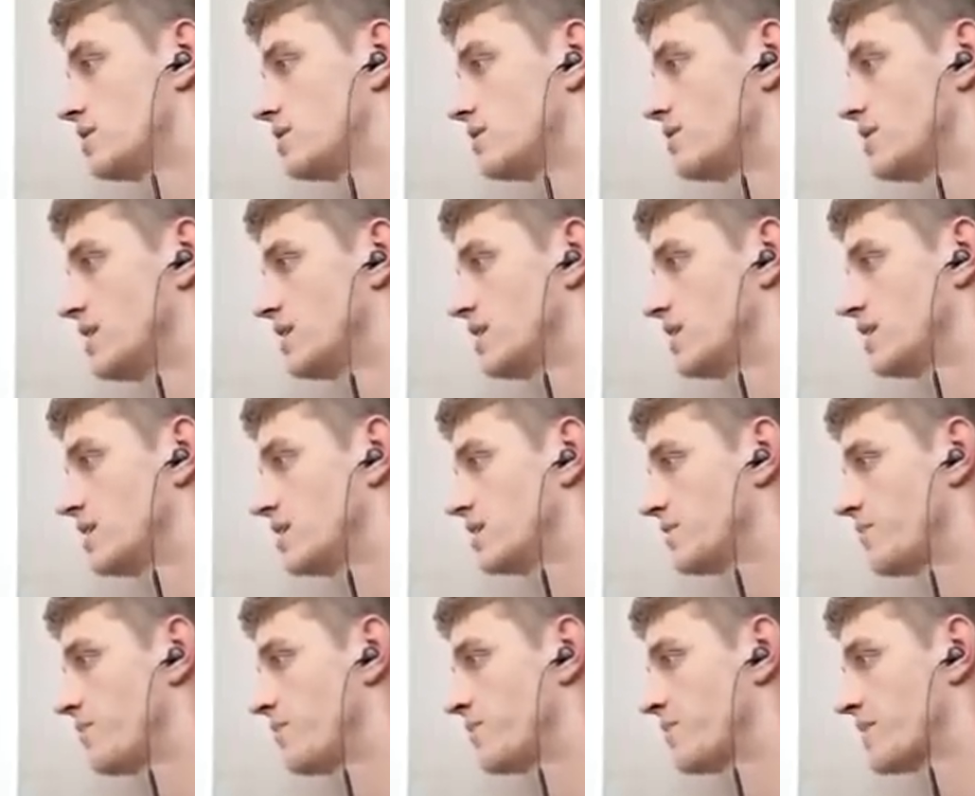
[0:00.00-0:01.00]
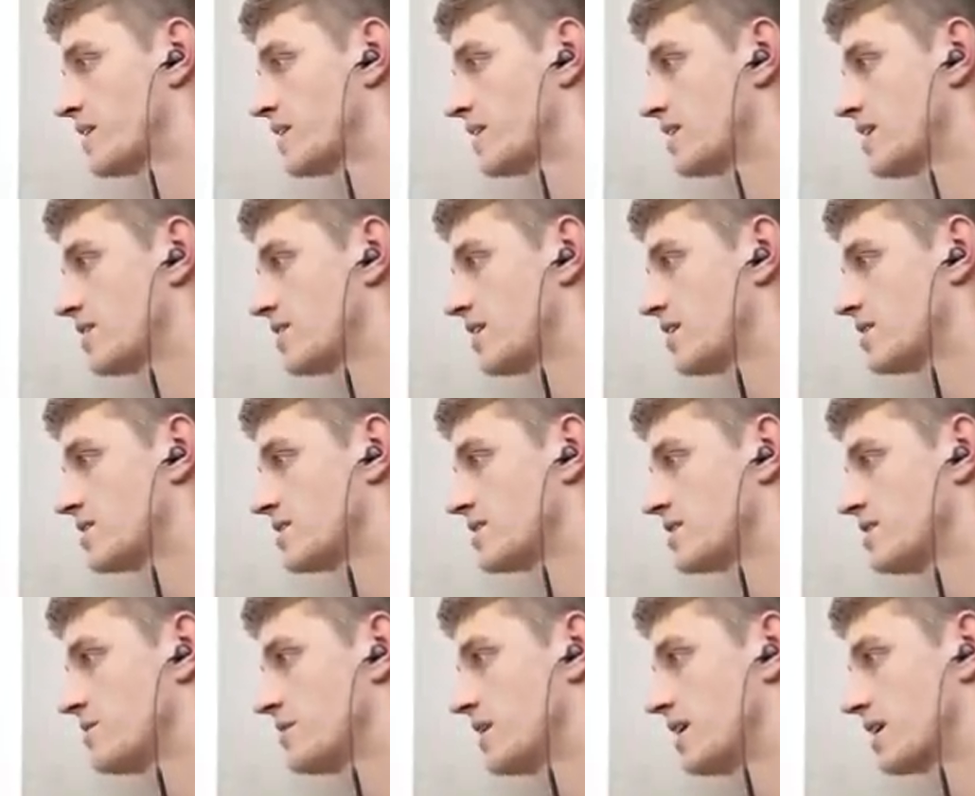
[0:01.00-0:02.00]
Really? It doesn't
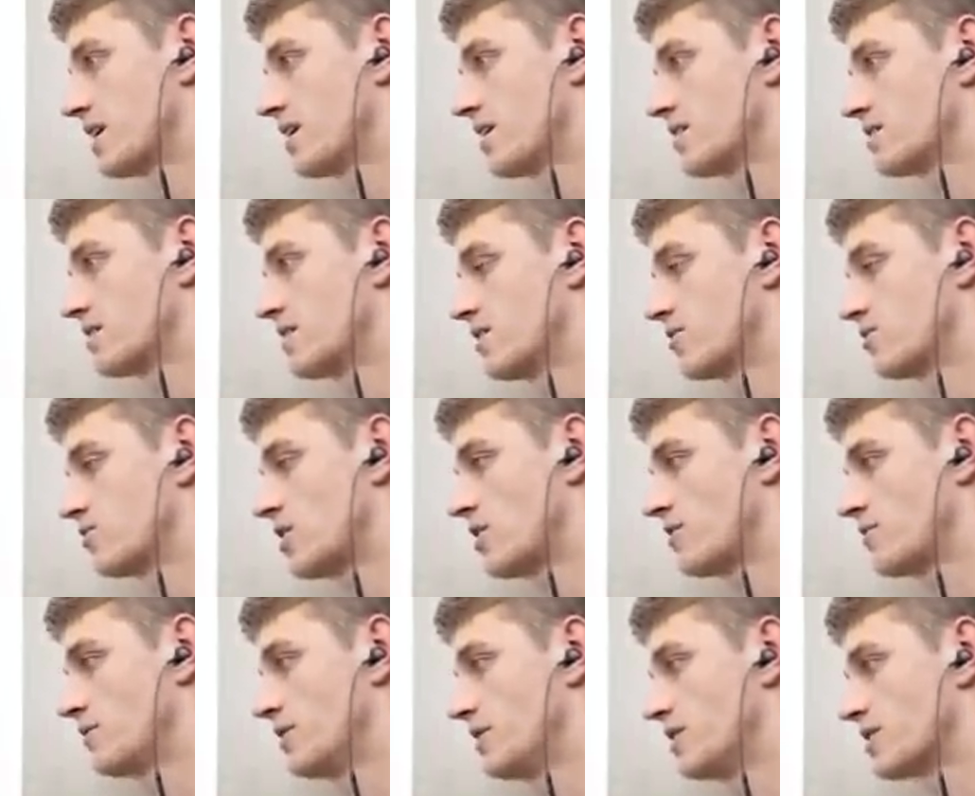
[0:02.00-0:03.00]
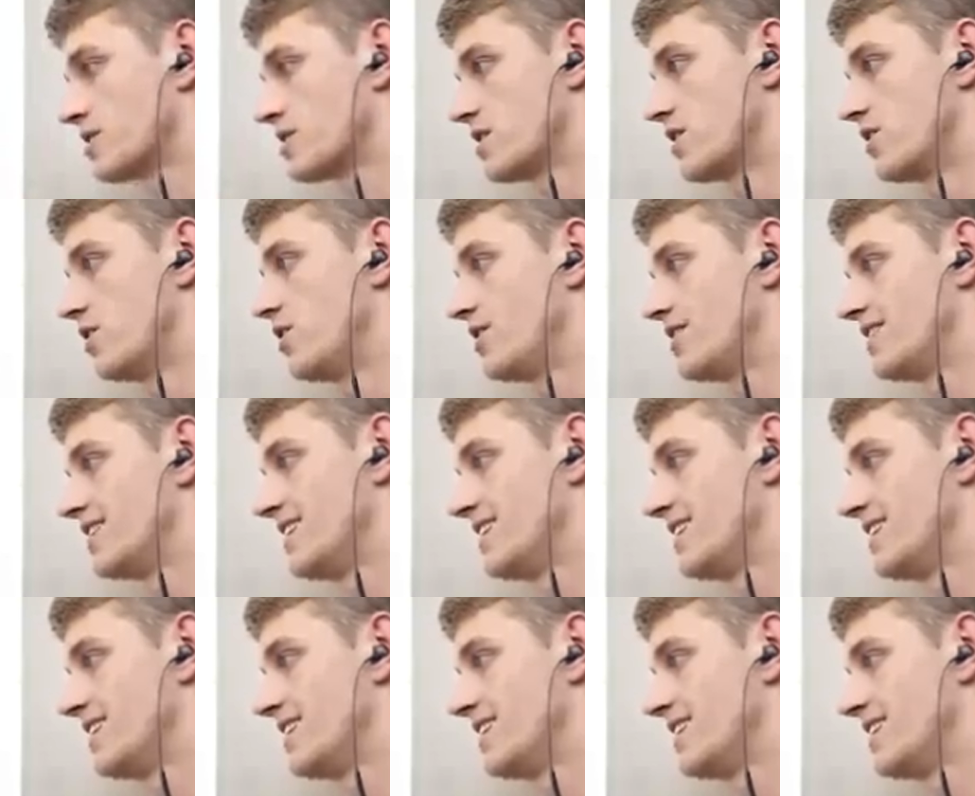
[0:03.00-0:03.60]
seem like it. They're driving really slow.